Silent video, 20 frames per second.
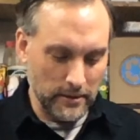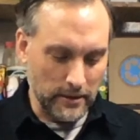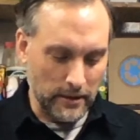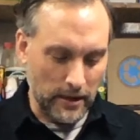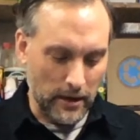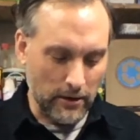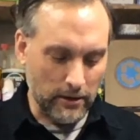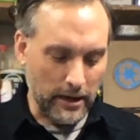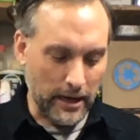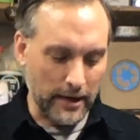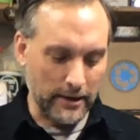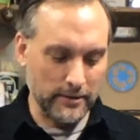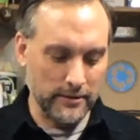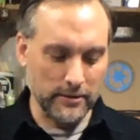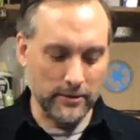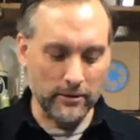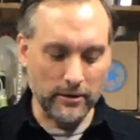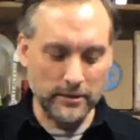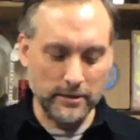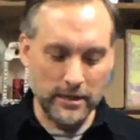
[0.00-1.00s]
Okay, so
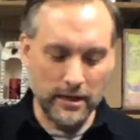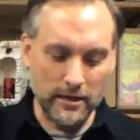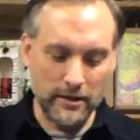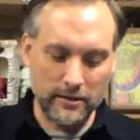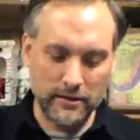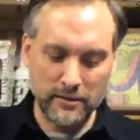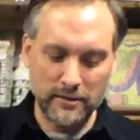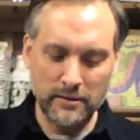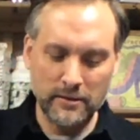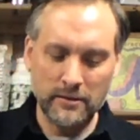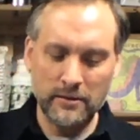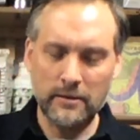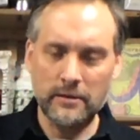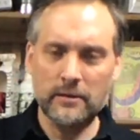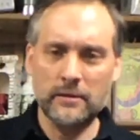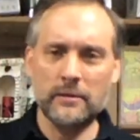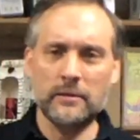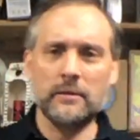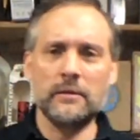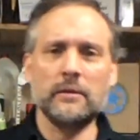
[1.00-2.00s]
our teeth
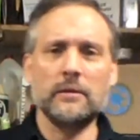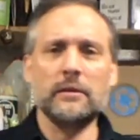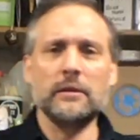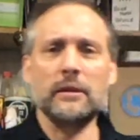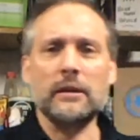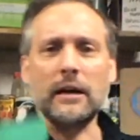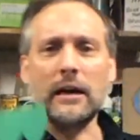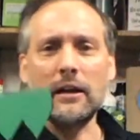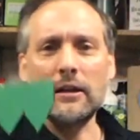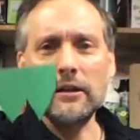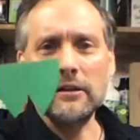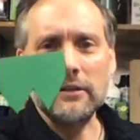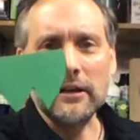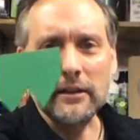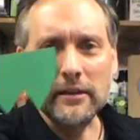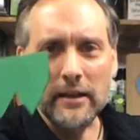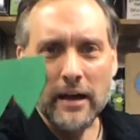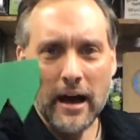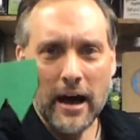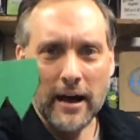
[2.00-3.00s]
kind of look like
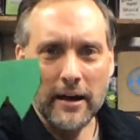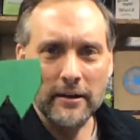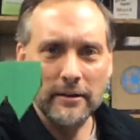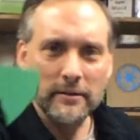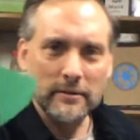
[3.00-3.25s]
that.